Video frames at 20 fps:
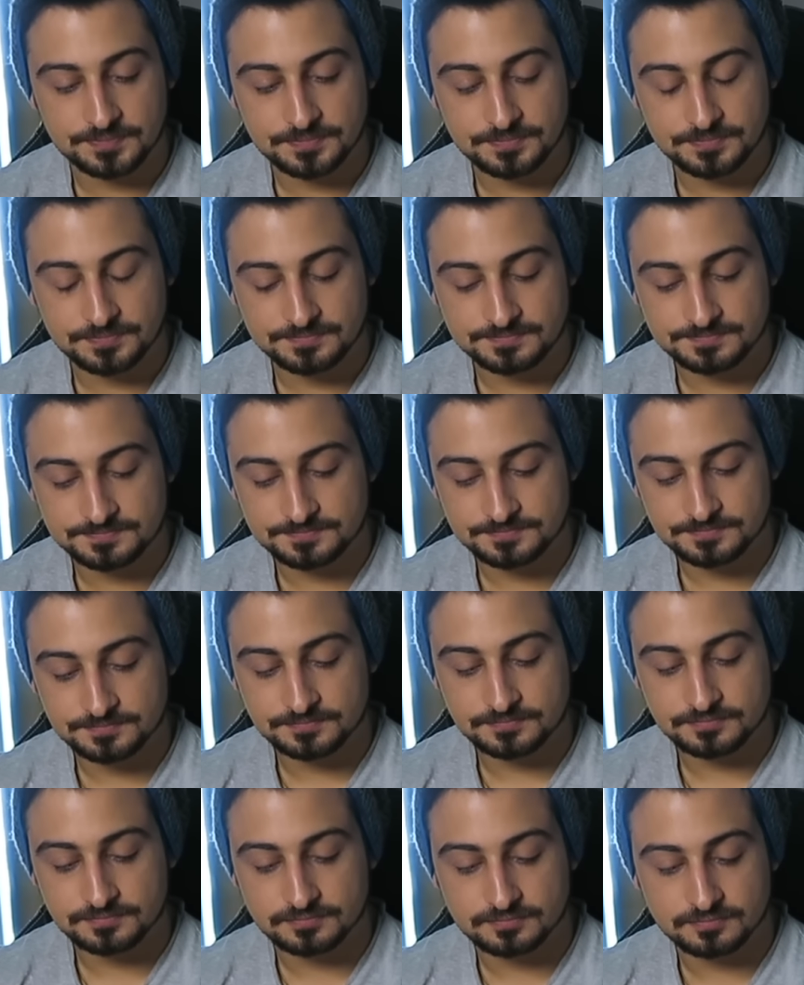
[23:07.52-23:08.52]

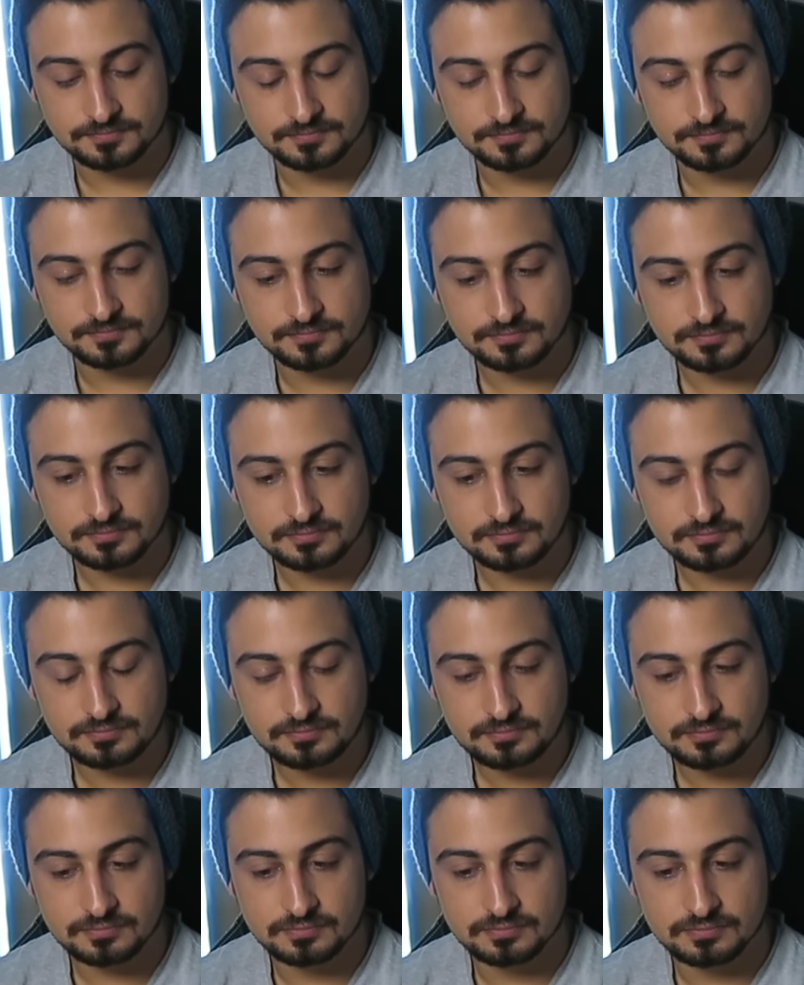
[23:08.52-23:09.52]

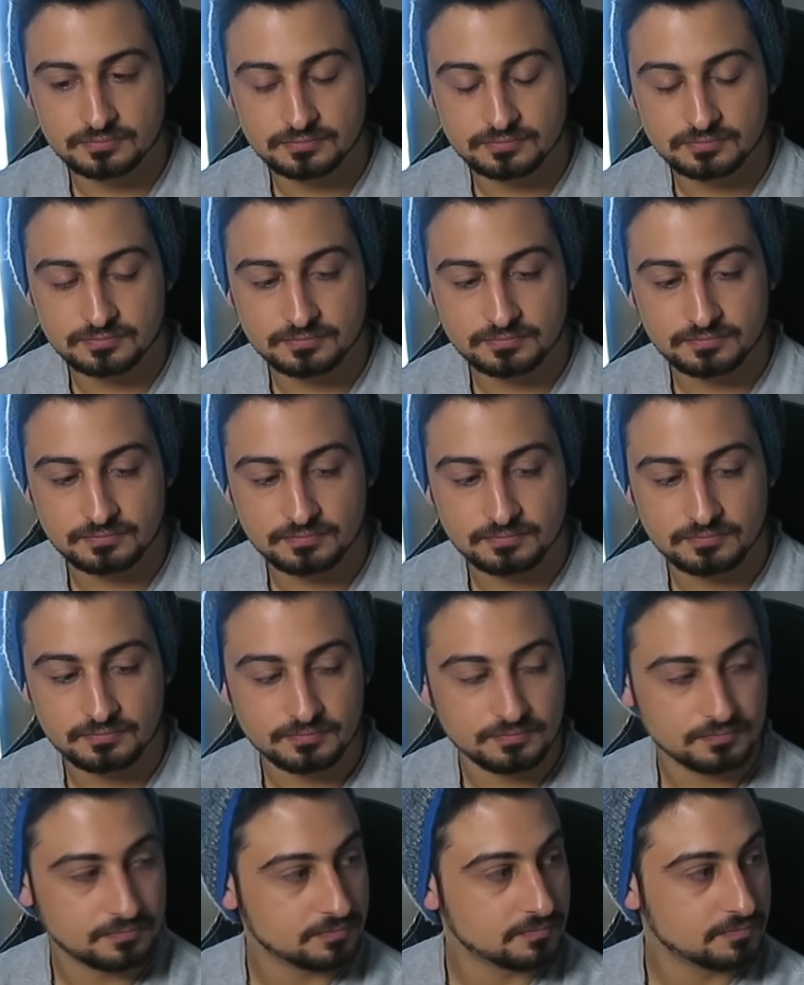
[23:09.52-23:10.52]

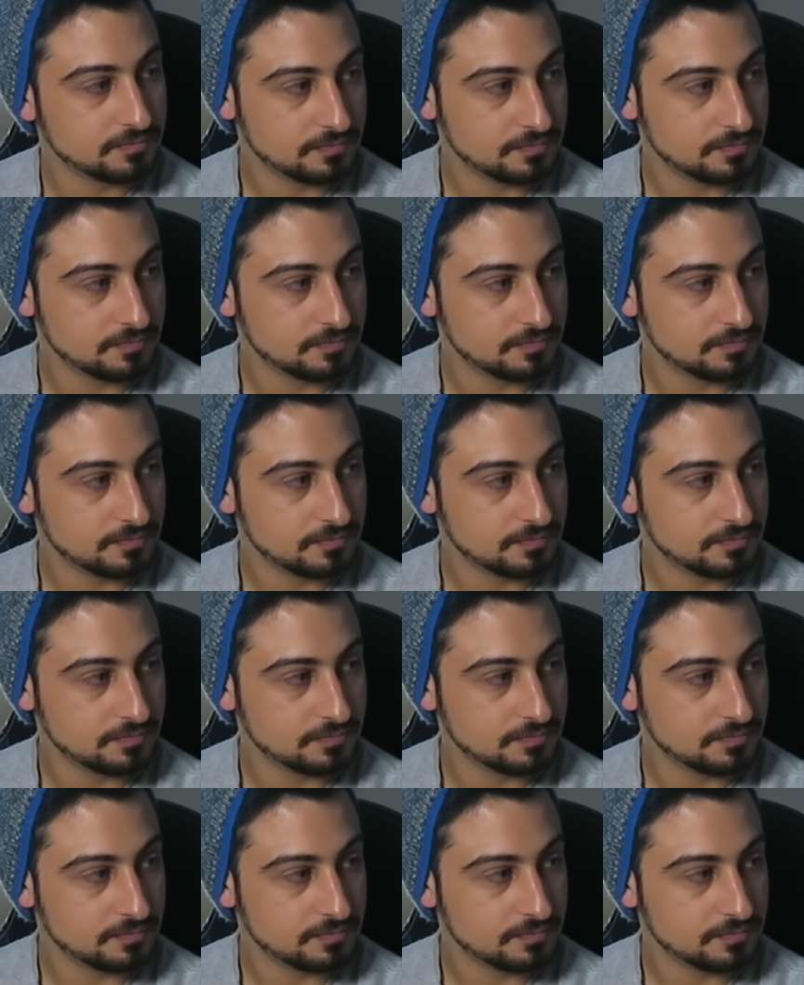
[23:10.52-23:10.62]
[no speech]